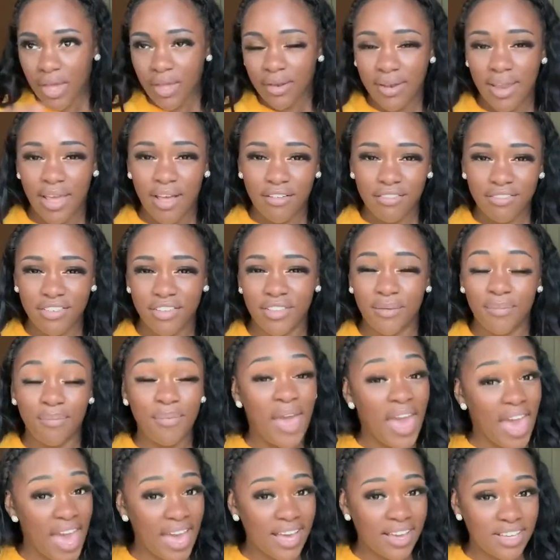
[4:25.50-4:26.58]
Now, for the
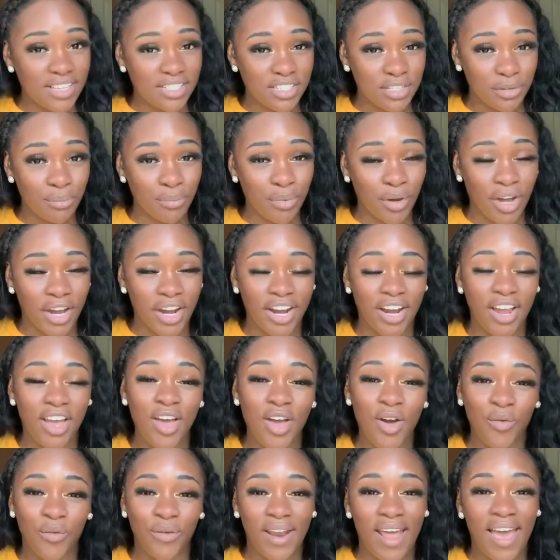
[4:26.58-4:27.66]
packaging part,
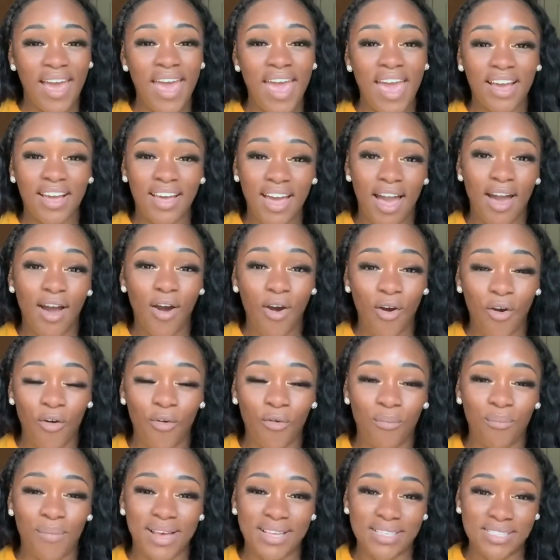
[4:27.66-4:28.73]
when I had got
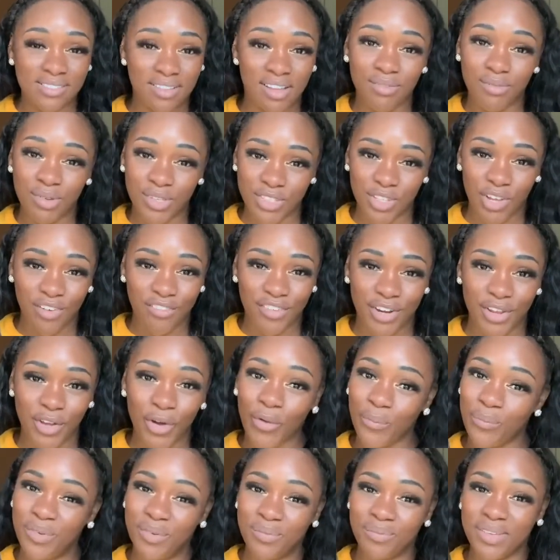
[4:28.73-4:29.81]
home, my stuff was already
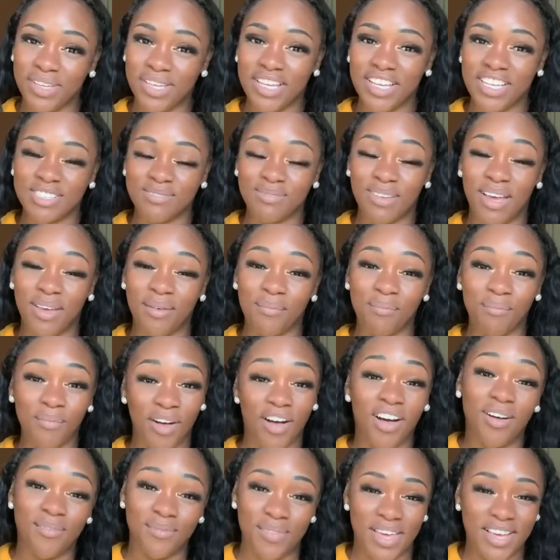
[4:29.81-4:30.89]
open because my
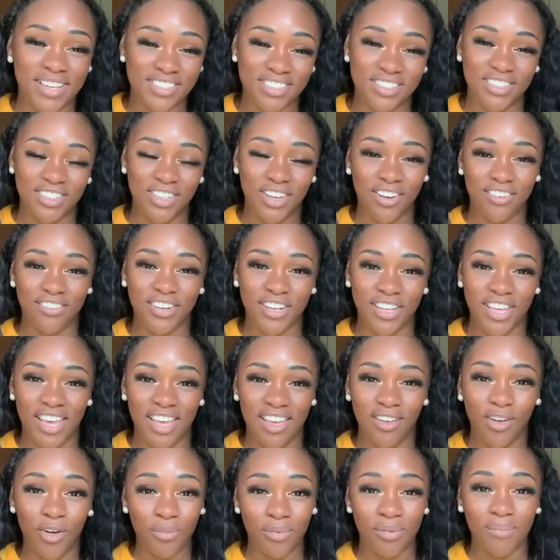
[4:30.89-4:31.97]
mom actually already
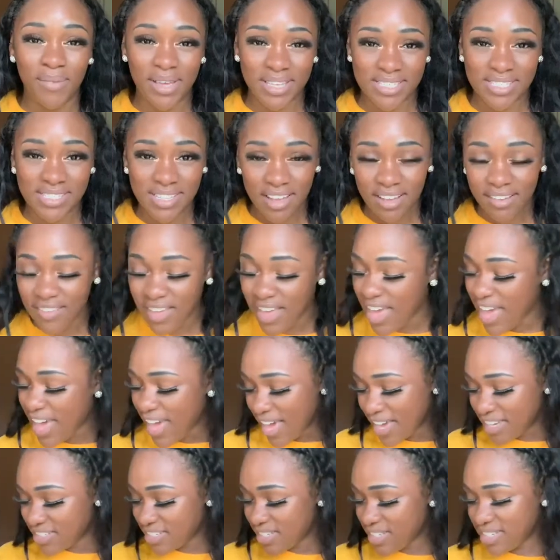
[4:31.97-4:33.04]
had opened my stuff,
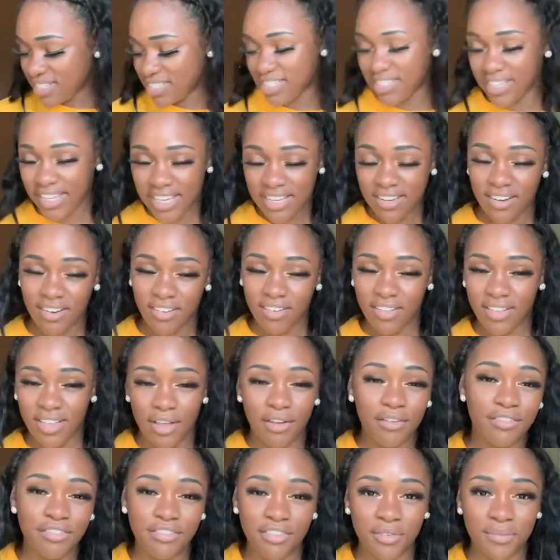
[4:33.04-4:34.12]
and she just laid it all
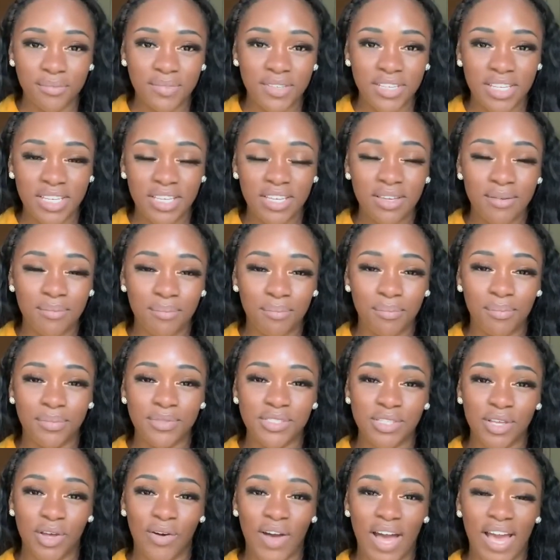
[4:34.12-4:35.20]
out for me.
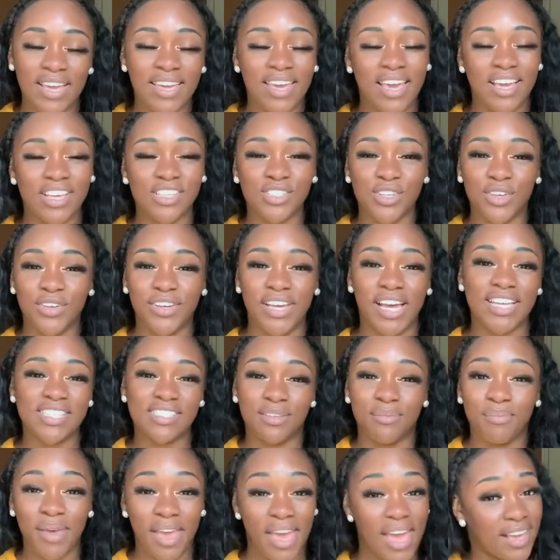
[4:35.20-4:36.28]
So I can't show you guys
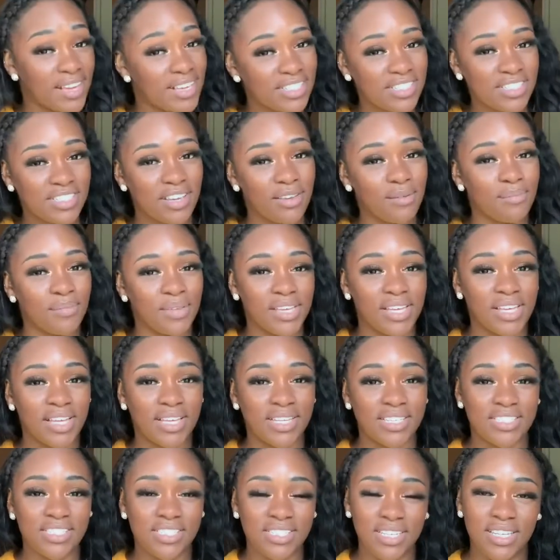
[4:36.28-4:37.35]
the packaging
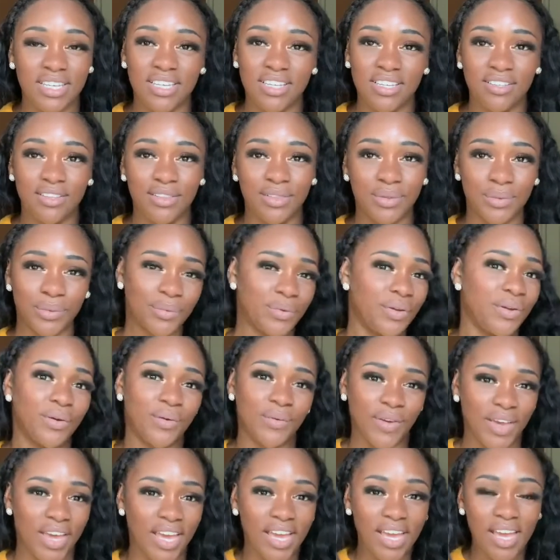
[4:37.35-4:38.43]
because she threw it
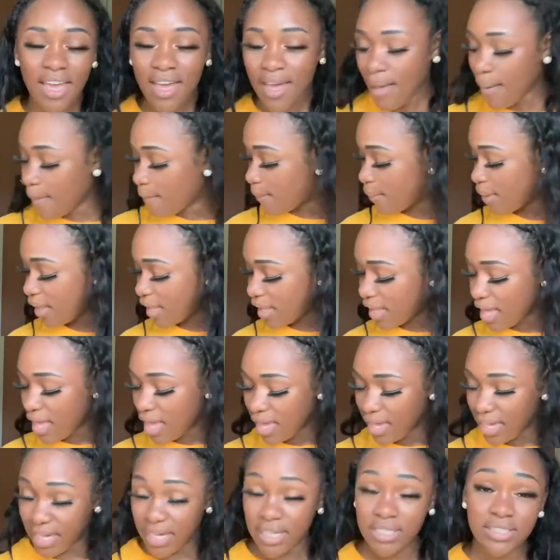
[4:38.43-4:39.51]
away, but
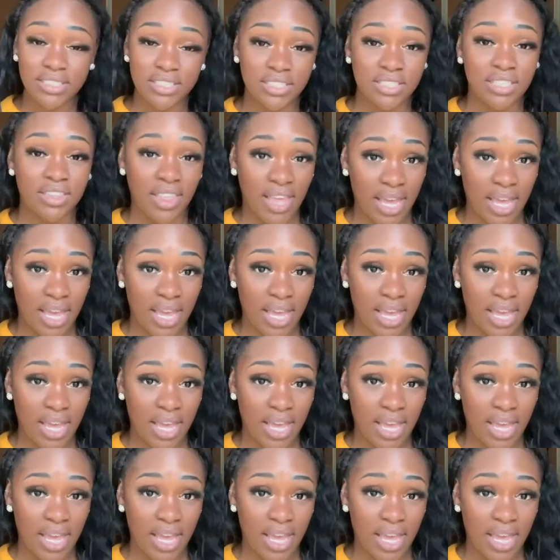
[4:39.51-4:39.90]
each